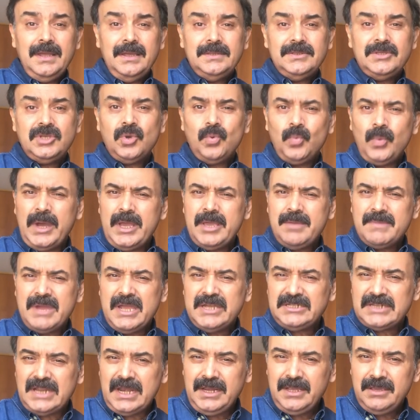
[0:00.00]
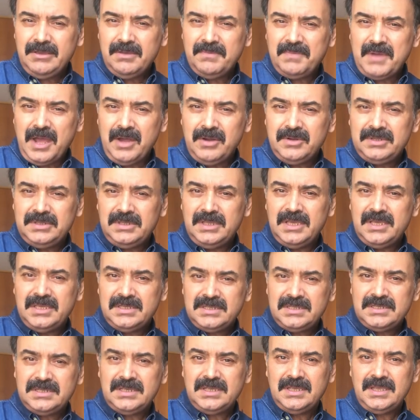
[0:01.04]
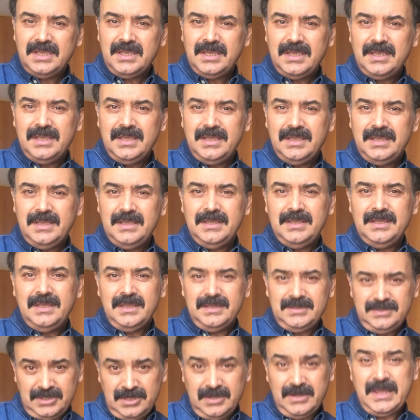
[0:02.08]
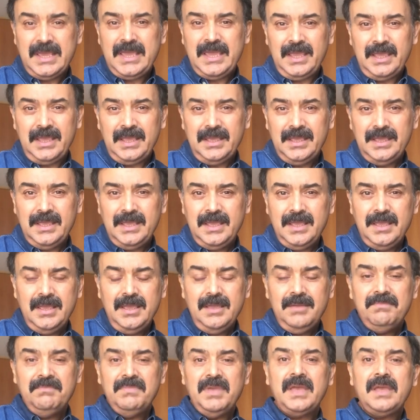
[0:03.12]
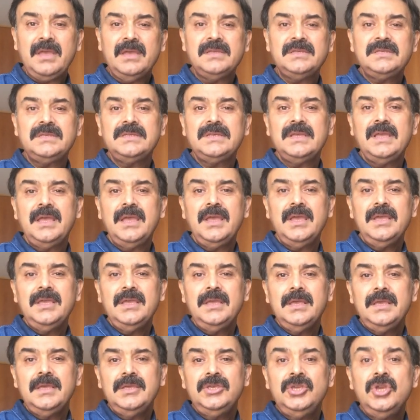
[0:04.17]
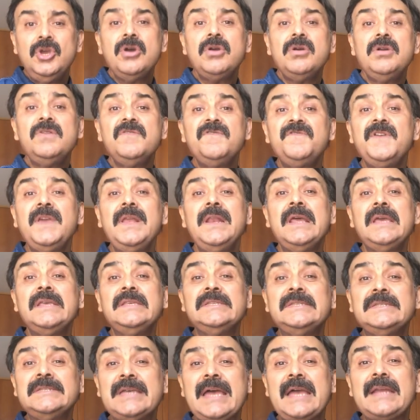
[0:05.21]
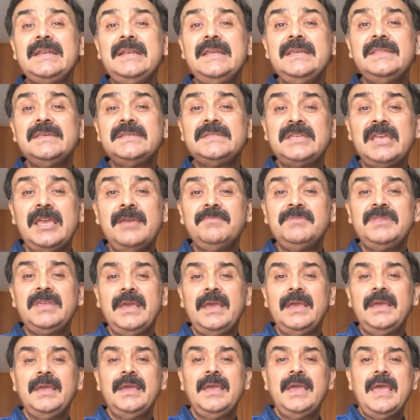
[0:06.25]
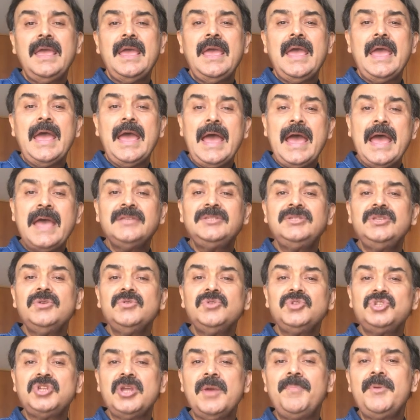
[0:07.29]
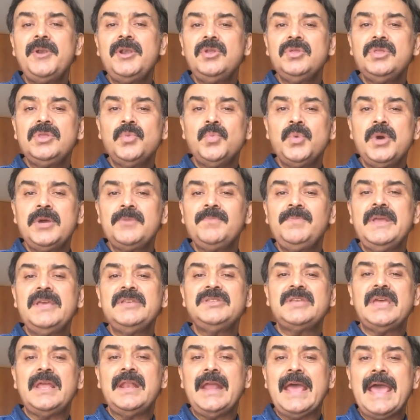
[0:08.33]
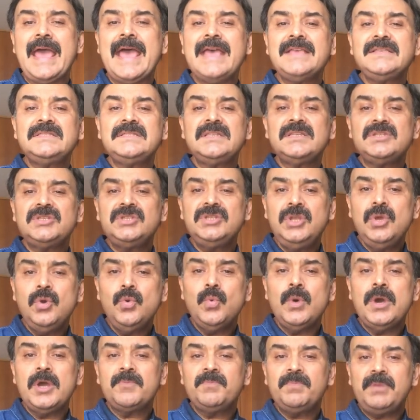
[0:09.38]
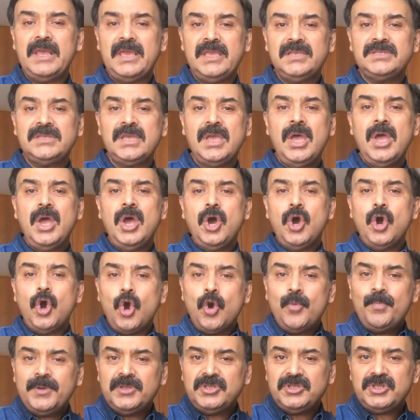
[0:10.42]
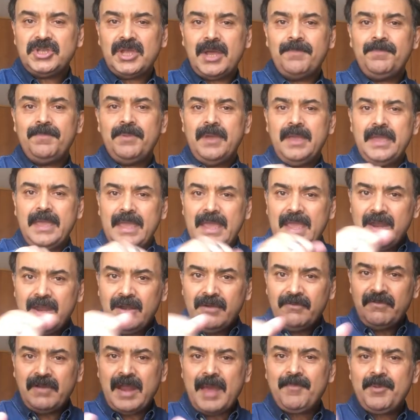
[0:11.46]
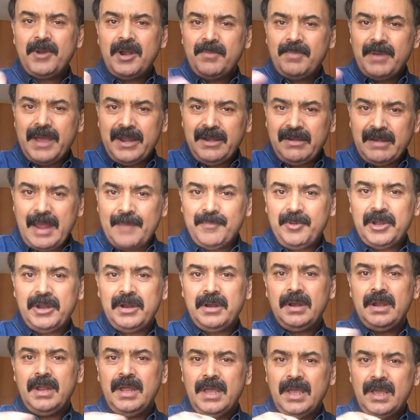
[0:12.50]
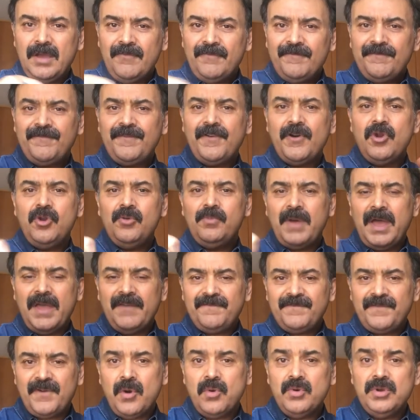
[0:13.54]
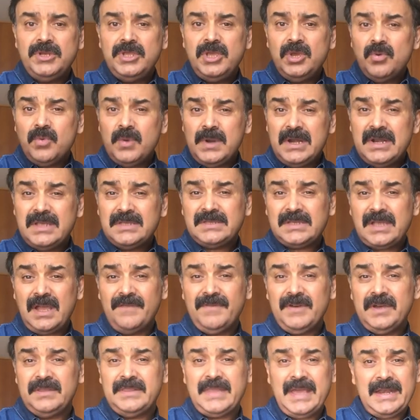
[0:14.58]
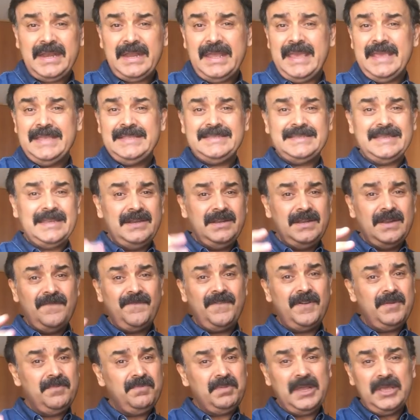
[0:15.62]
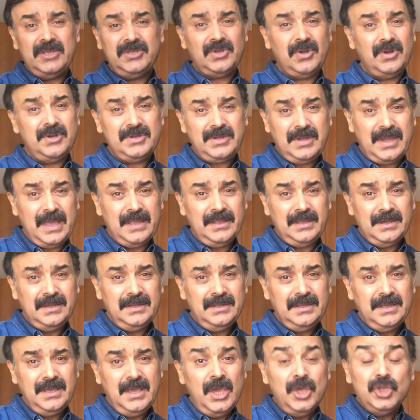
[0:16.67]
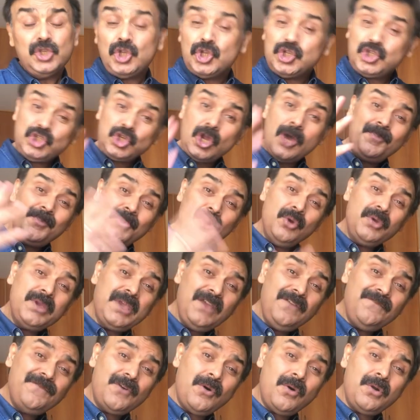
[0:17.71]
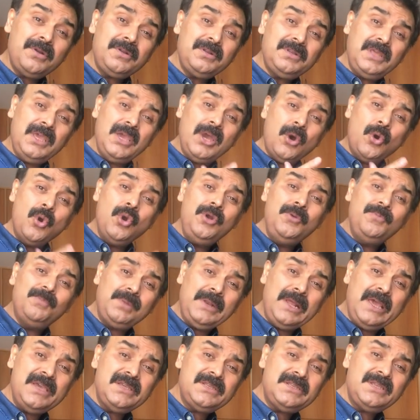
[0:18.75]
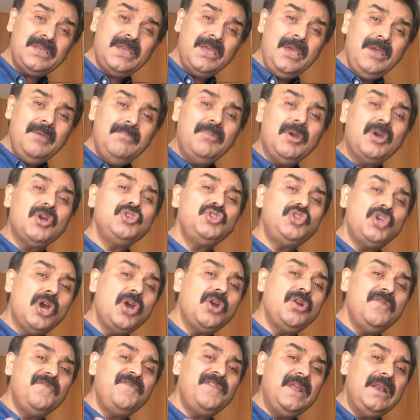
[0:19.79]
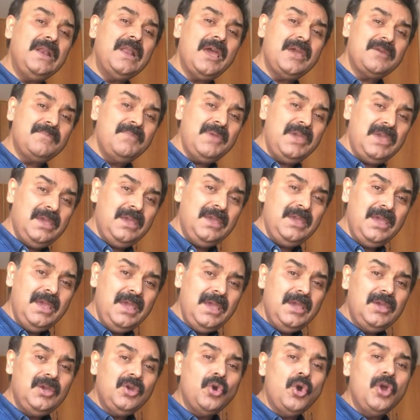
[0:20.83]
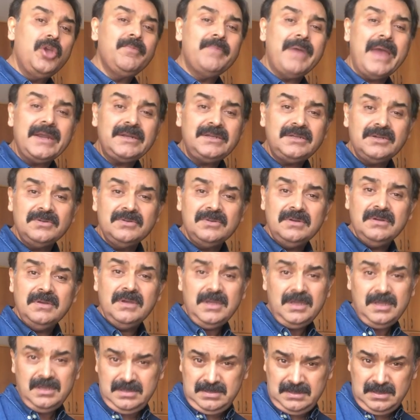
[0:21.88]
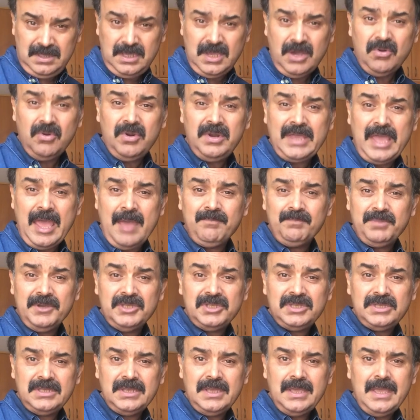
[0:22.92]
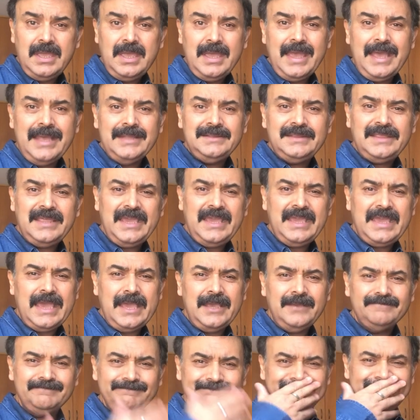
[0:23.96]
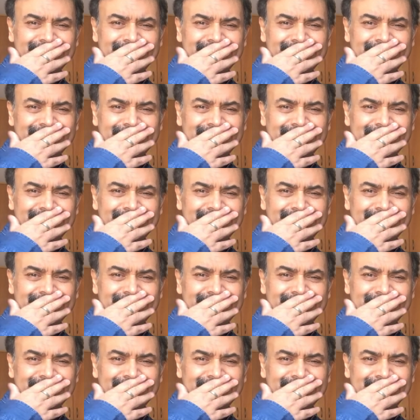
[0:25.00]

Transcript: So why am I telling you about this today, because you're going to feel exactly the same thing as you step into the workplace and as this new workplace opens up wrapper by wrapper, fold by fold, you will discover that it's a different place altogether. So stop looking for the old place, because you're going to feel like me, going back to the old campus and thinking,